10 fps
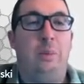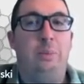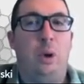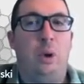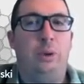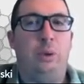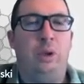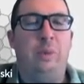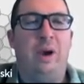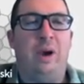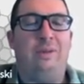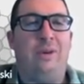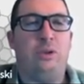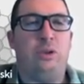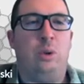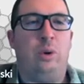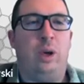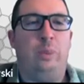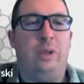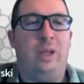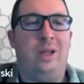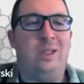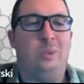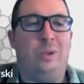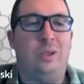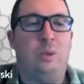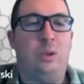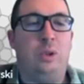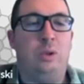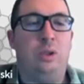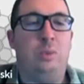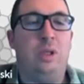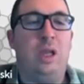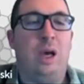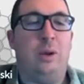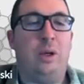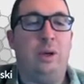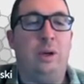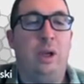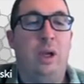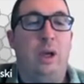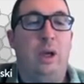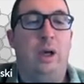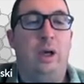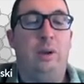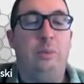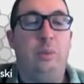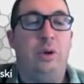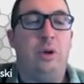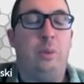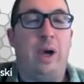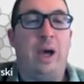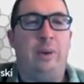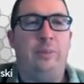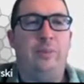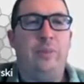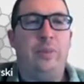Both will by default show up. Attendance Plus will usually be down here more near the bottom.